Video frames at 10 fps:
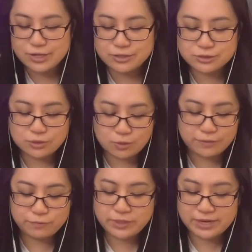So
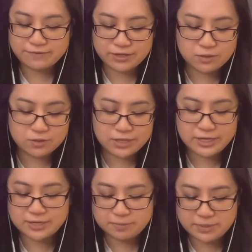if we have angle
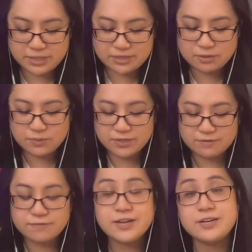A and B, then we can
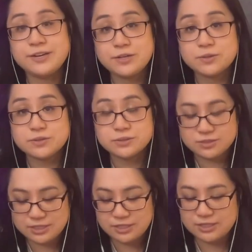find angle
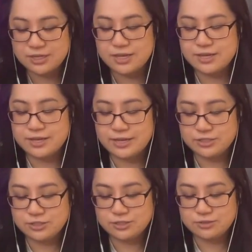C
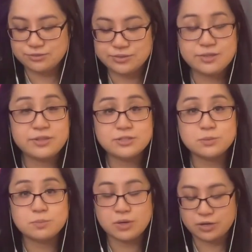and use this
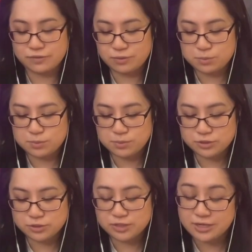part of the
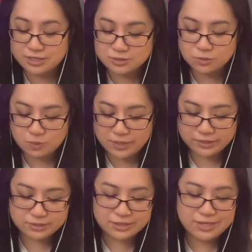proportion as
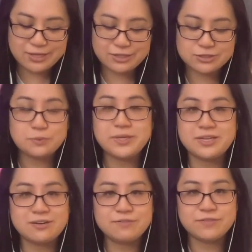well. So we can
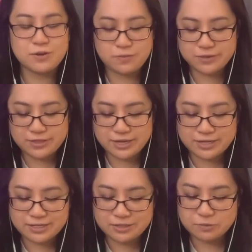have fun with that,
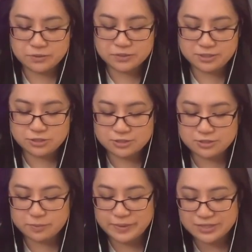and it really just
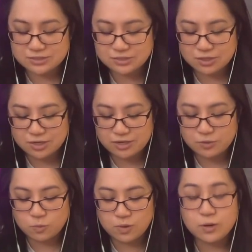depends on
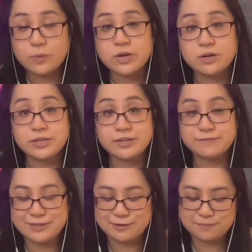what we are given.